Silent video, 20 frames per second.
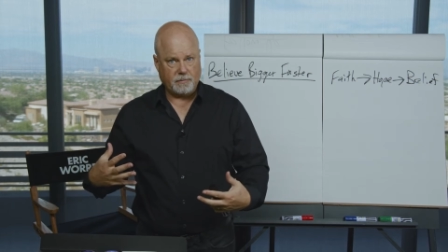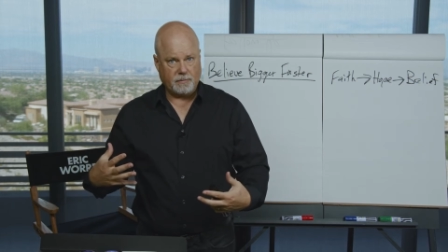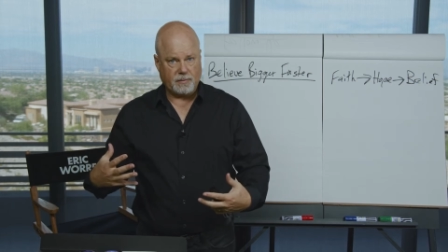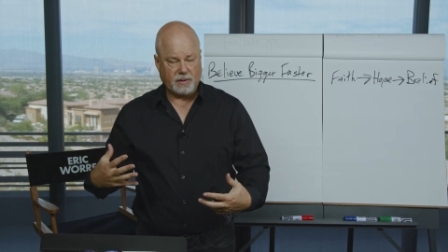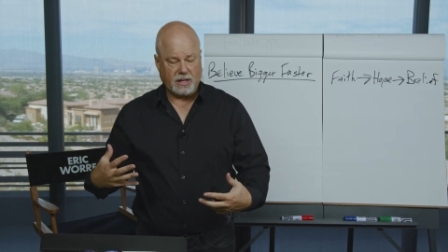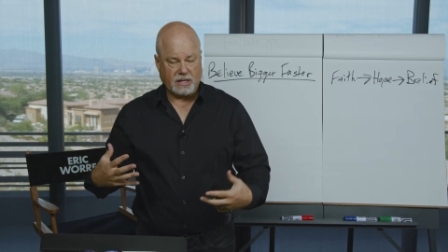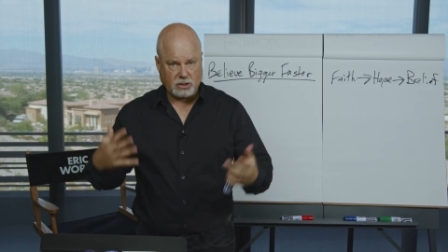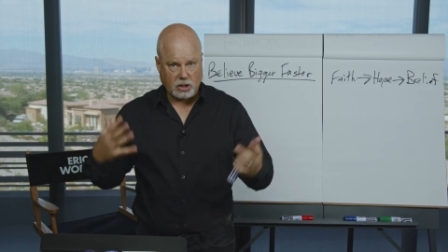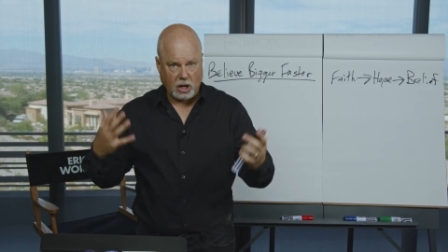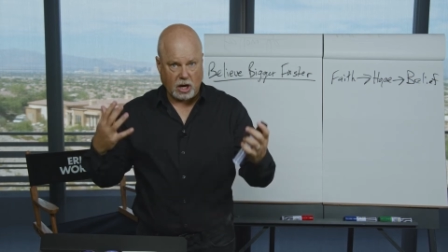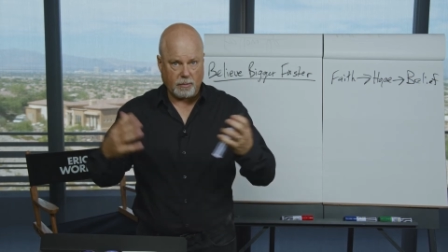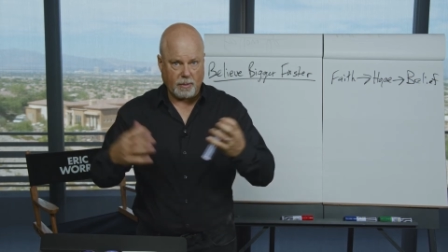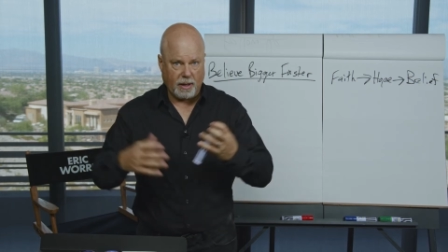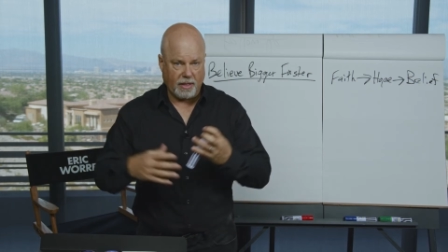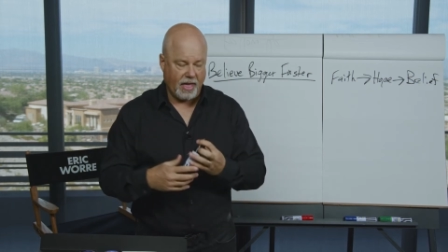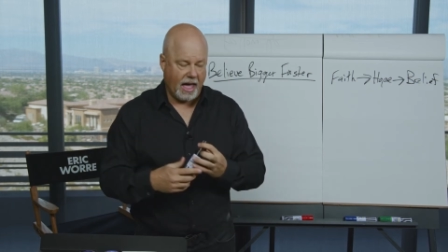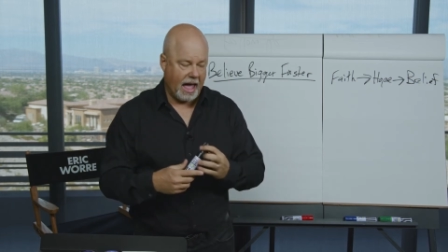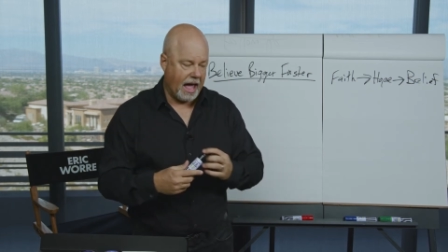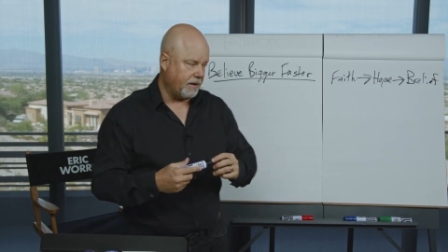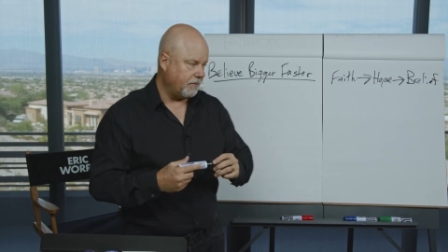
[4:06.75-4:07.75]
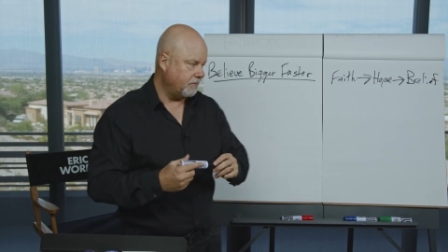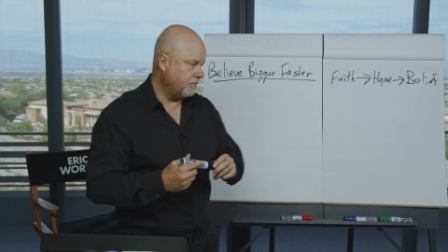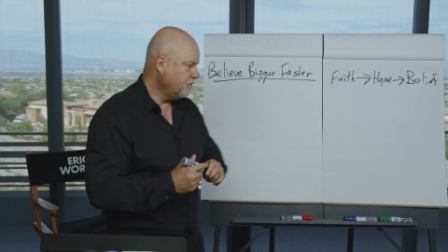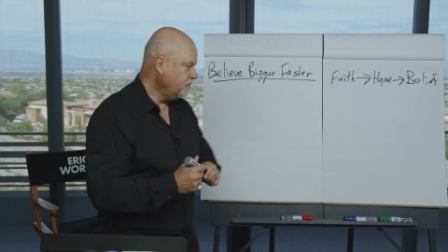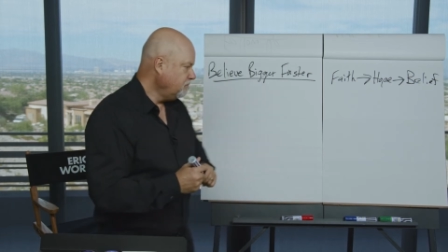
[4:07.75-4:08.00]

Let's talk about that.